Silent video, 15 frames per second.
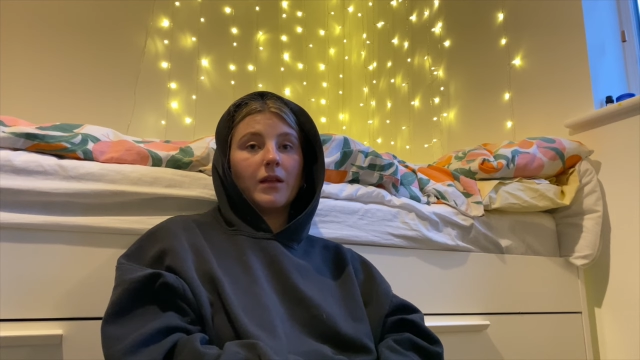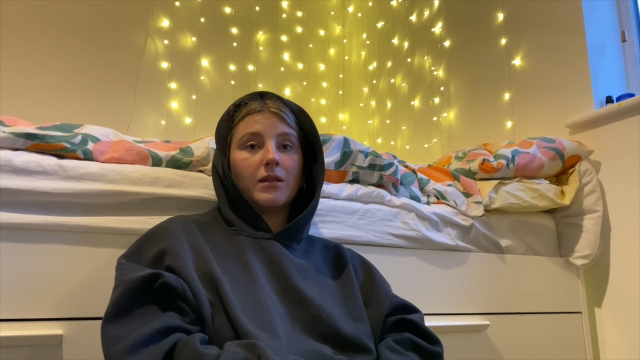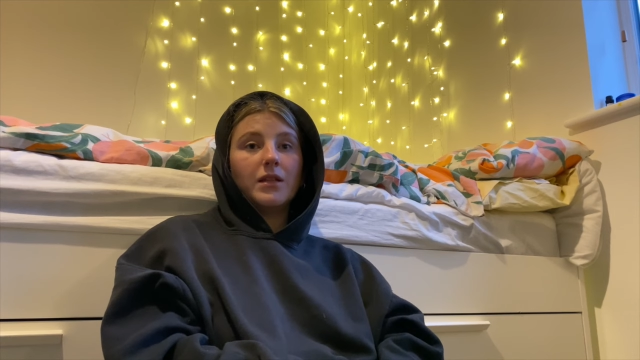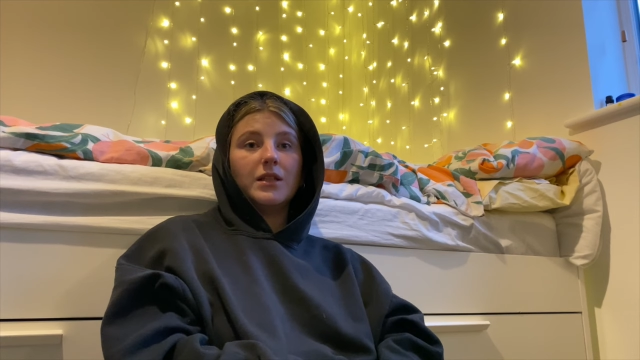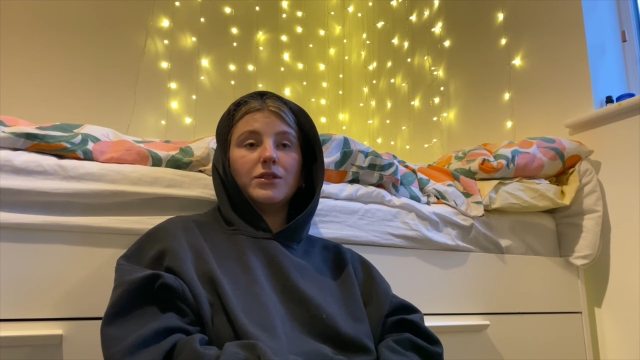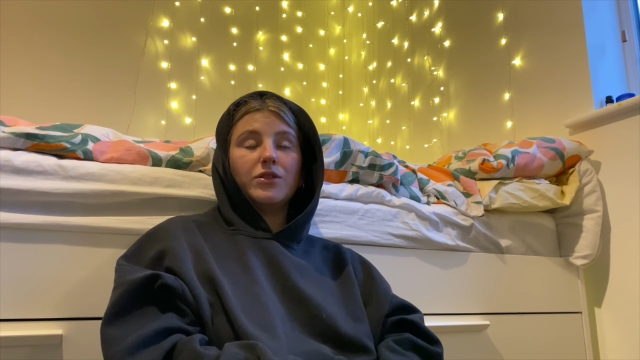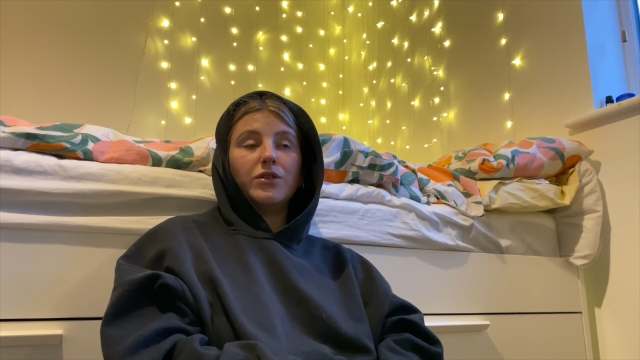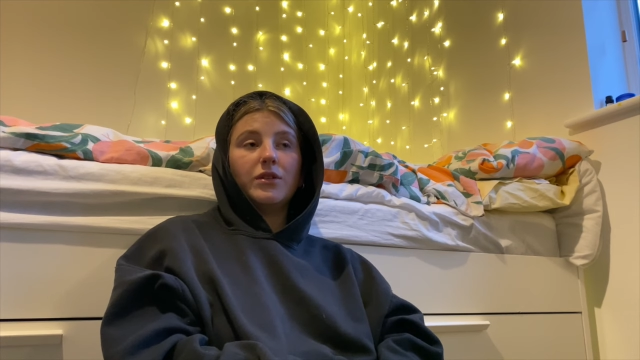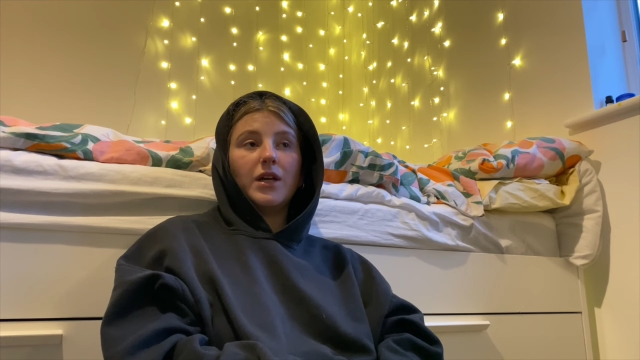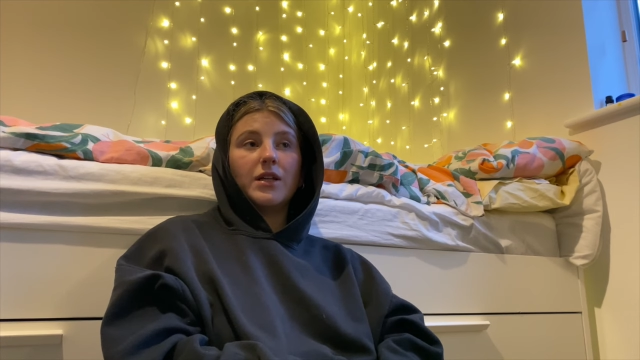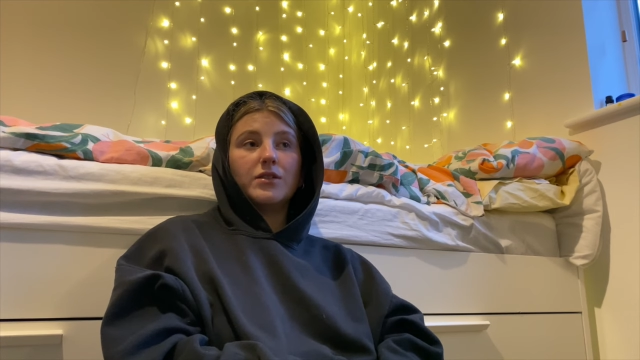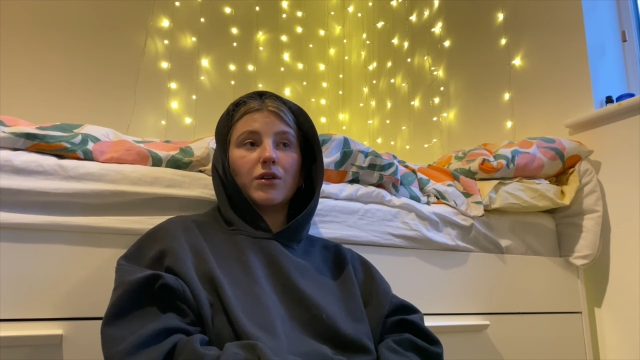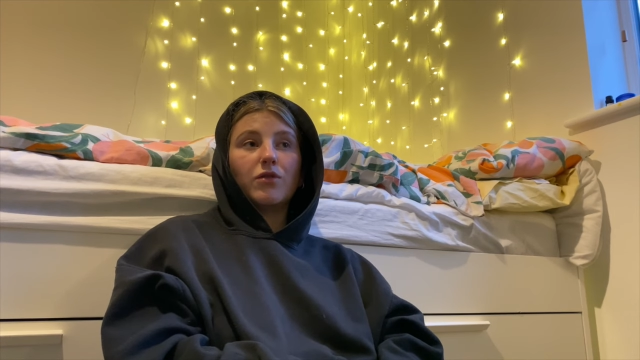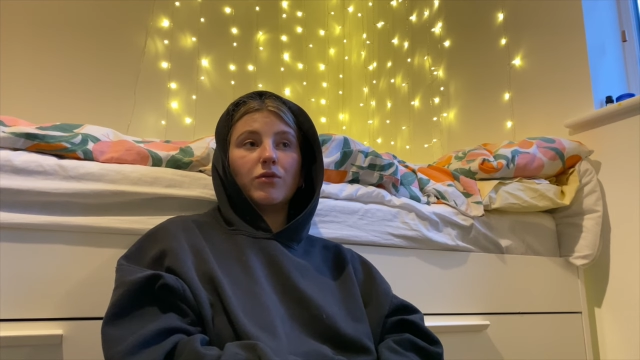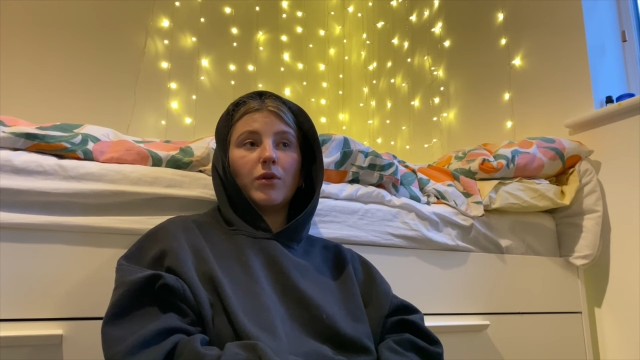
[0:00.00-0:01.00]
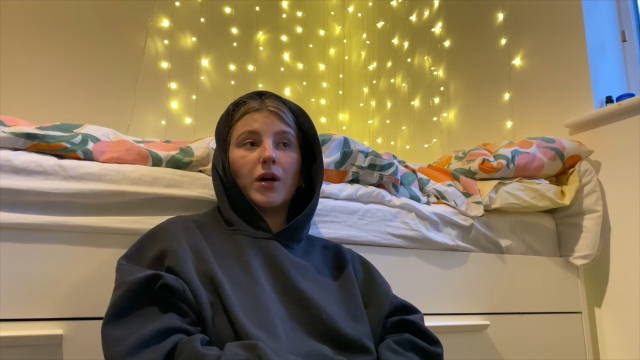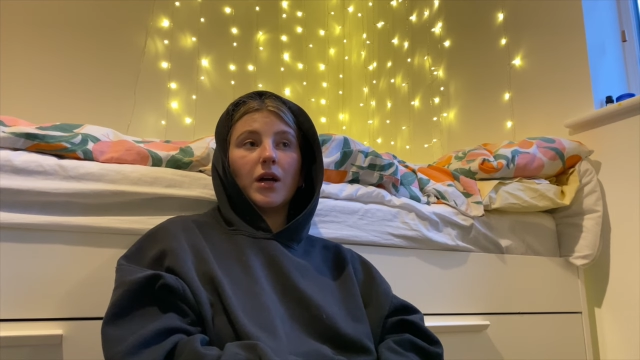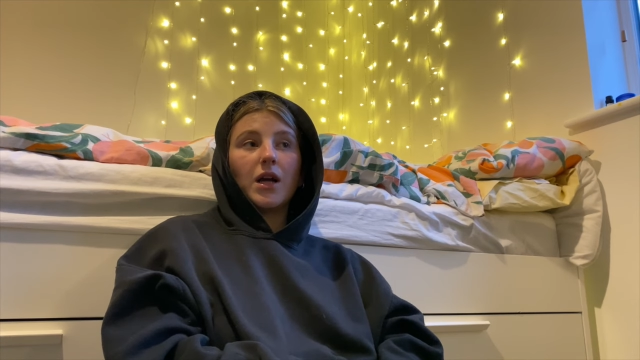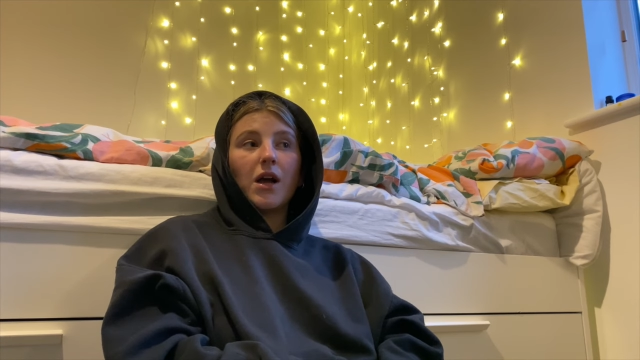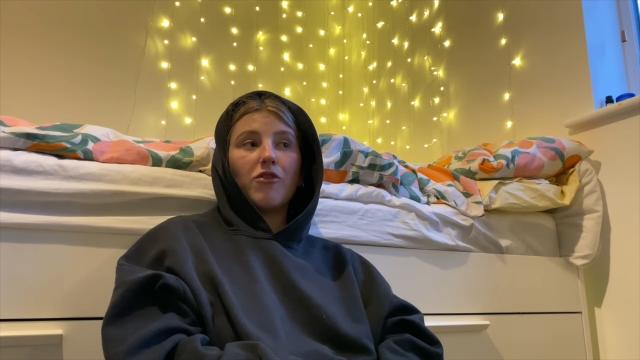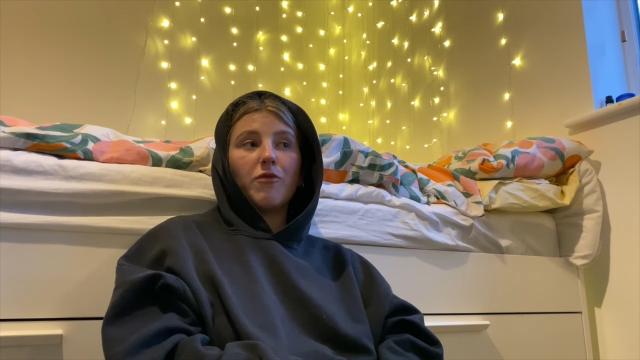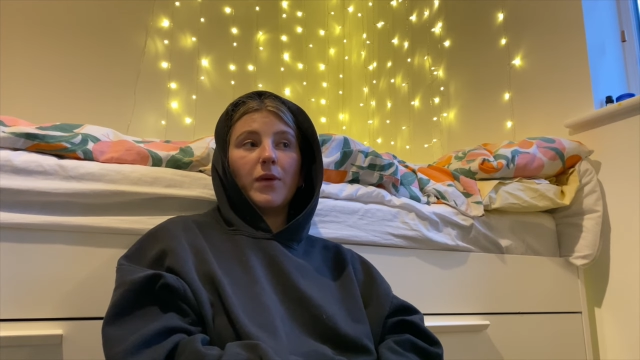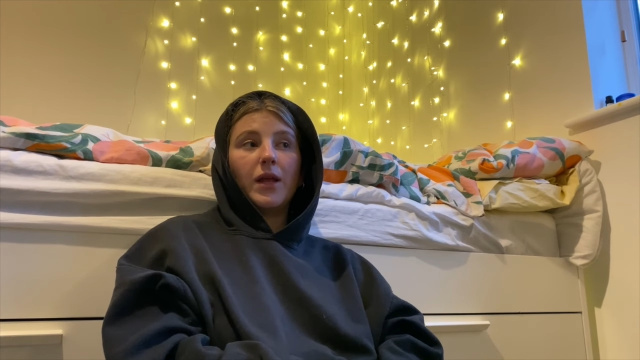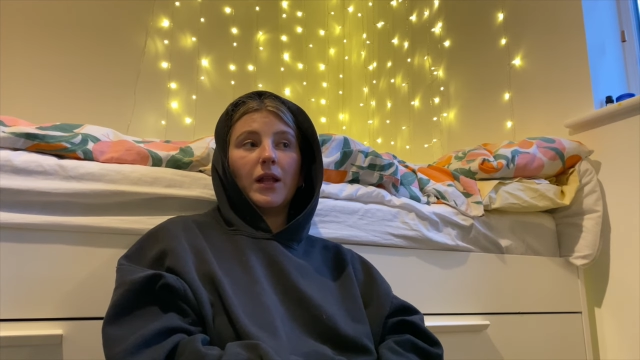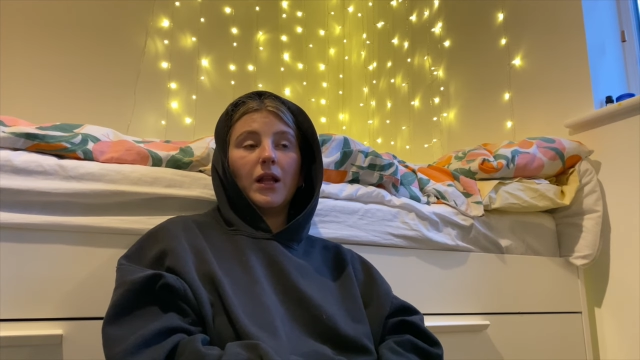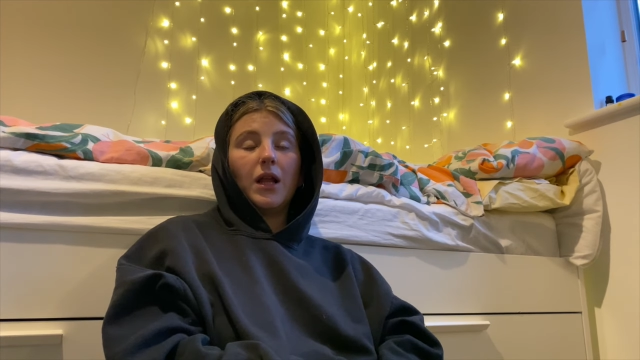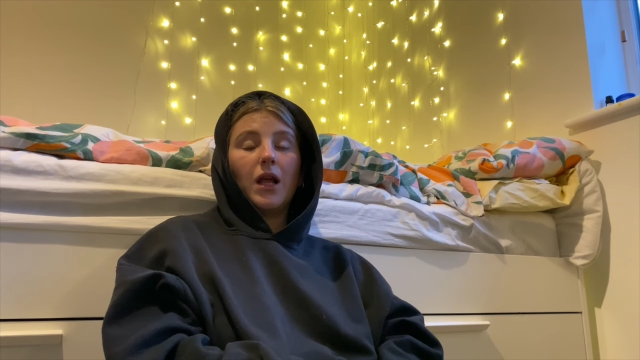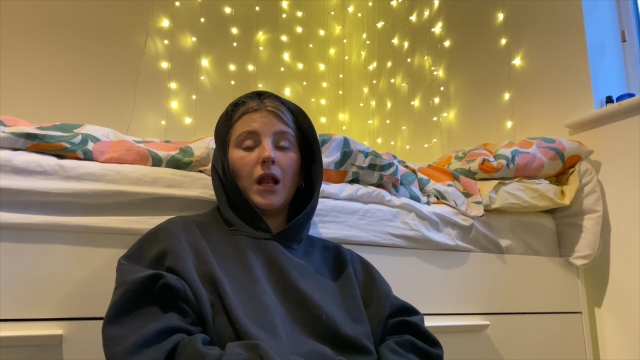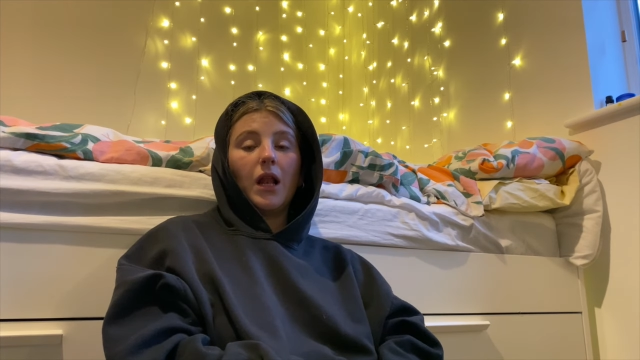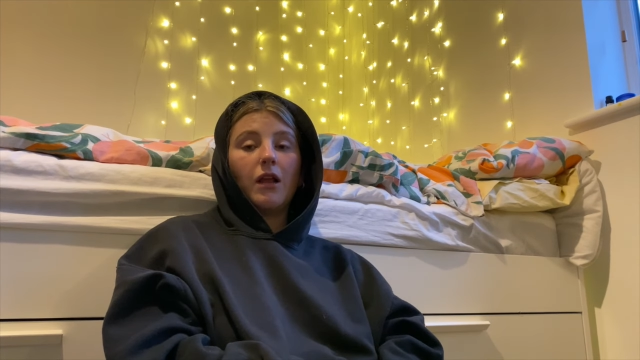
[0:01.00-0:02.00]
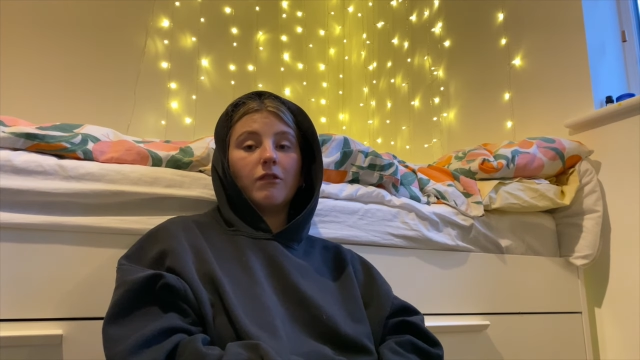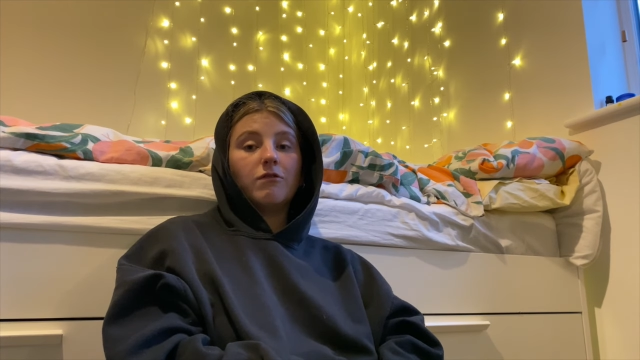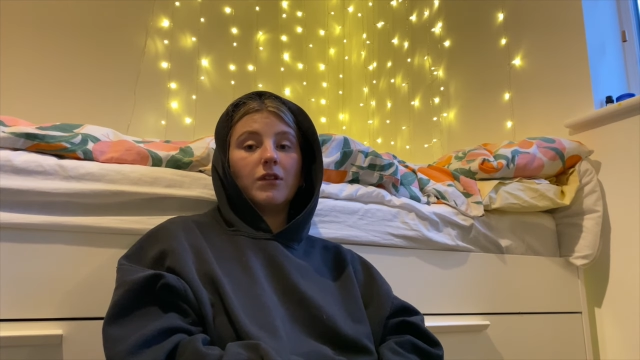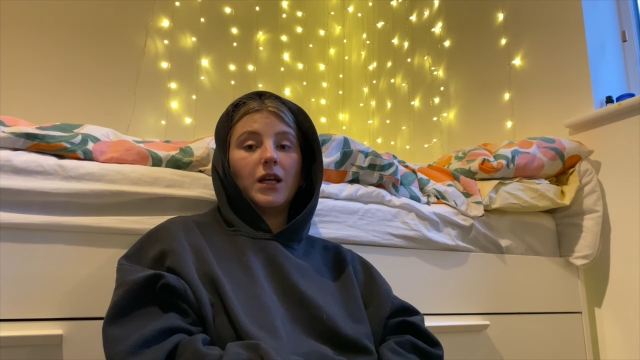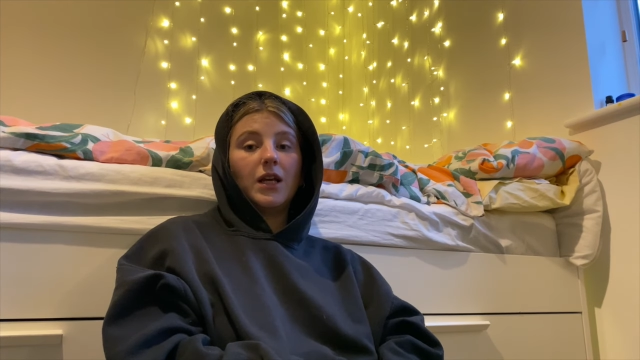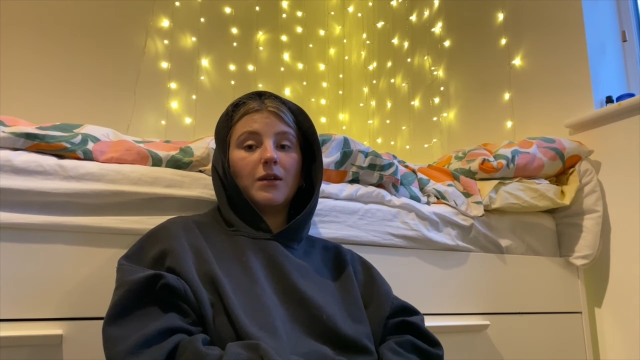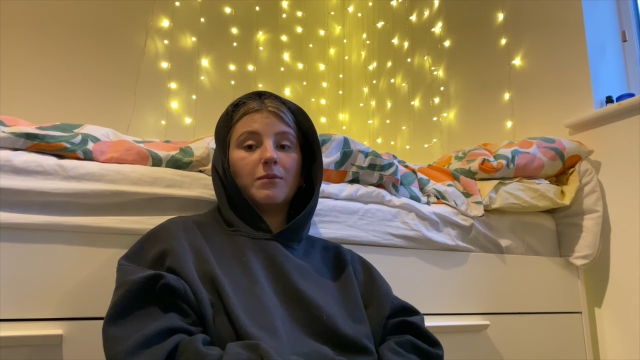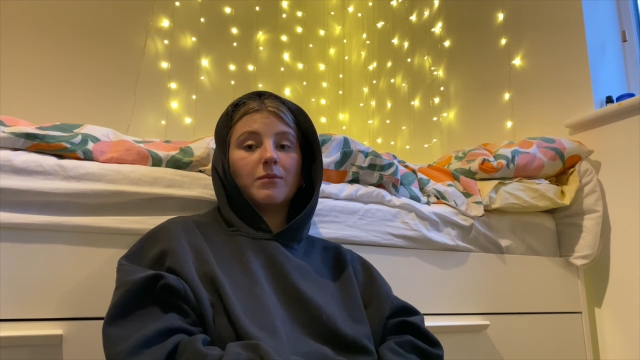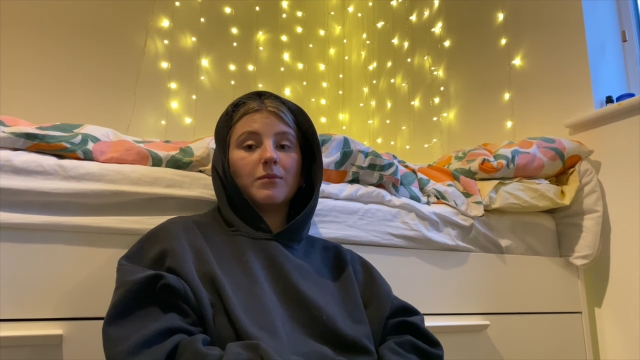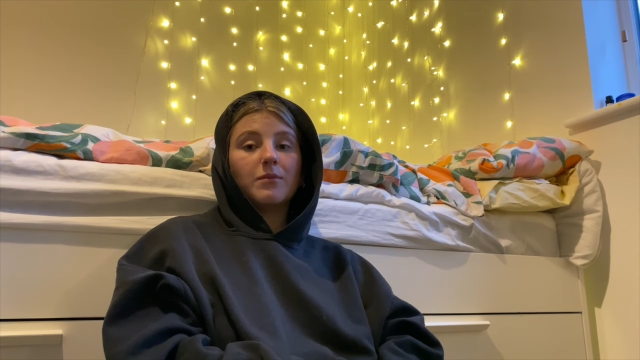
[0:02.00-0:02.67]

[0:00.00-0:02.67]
These 2 days off work have been lovely.